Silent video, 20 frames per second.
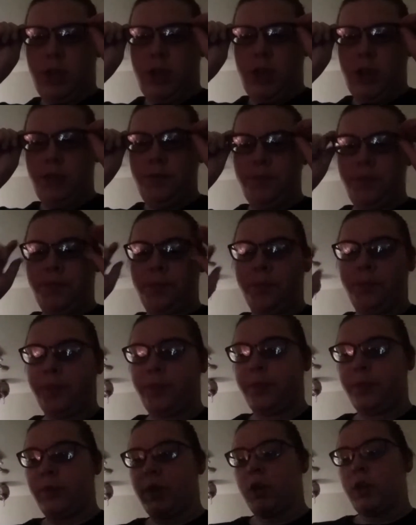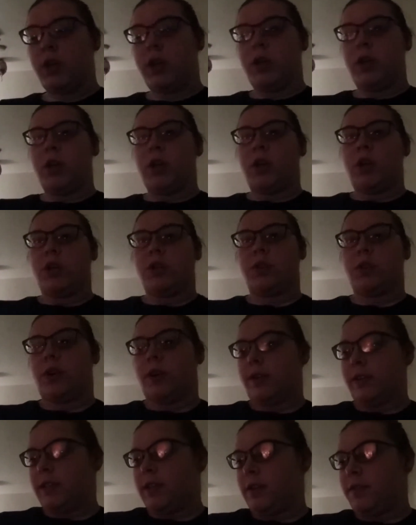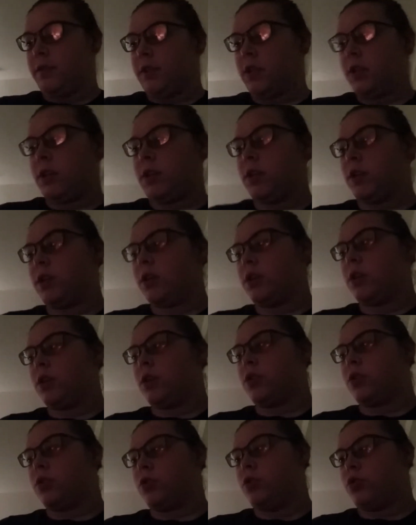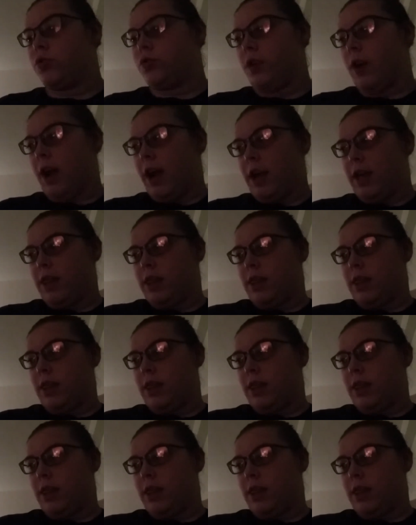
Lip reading: thing. So I always have to dry